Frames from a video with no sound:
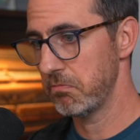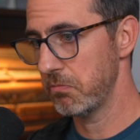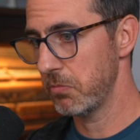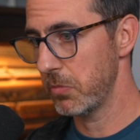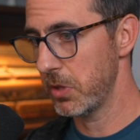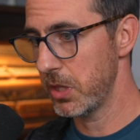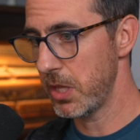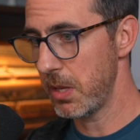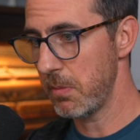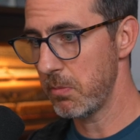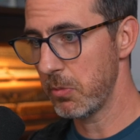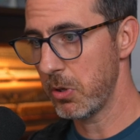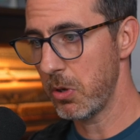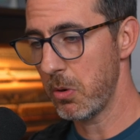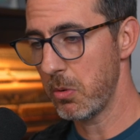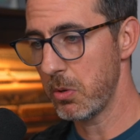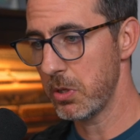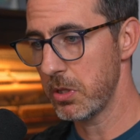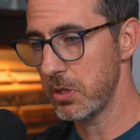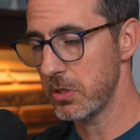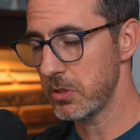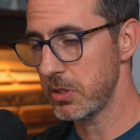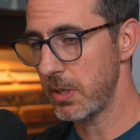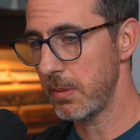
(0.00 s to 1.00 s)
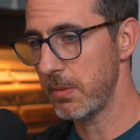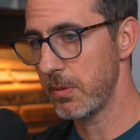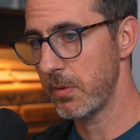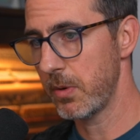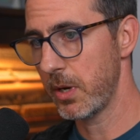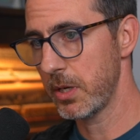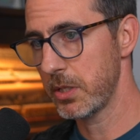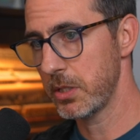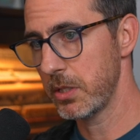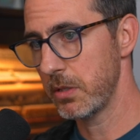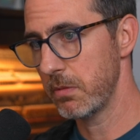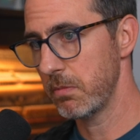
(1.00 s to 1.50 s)
them going in the same
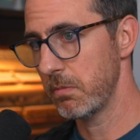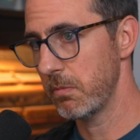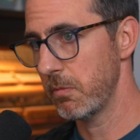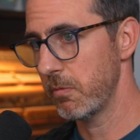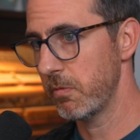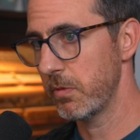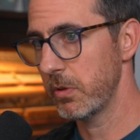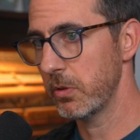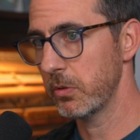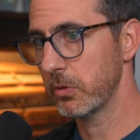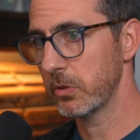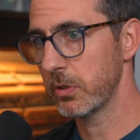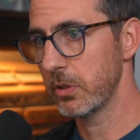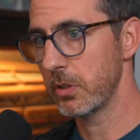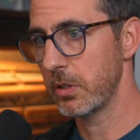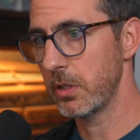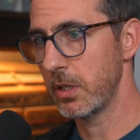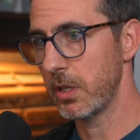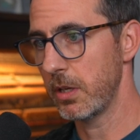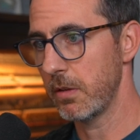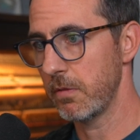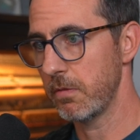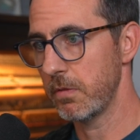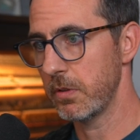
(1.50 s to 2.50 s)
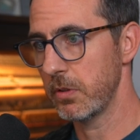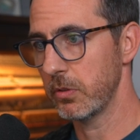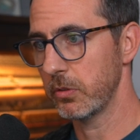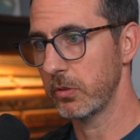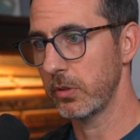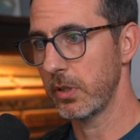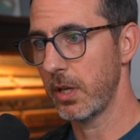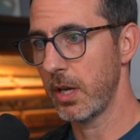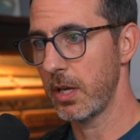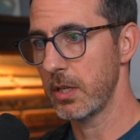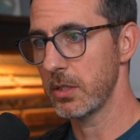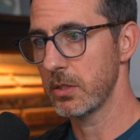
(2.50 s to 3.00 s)
direction feels good and it feels
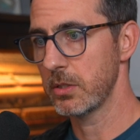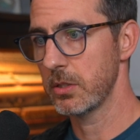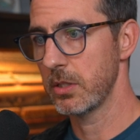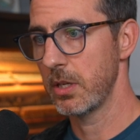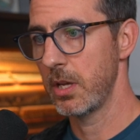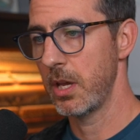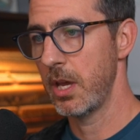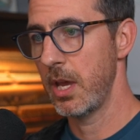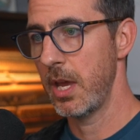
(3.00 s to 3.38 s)
nice.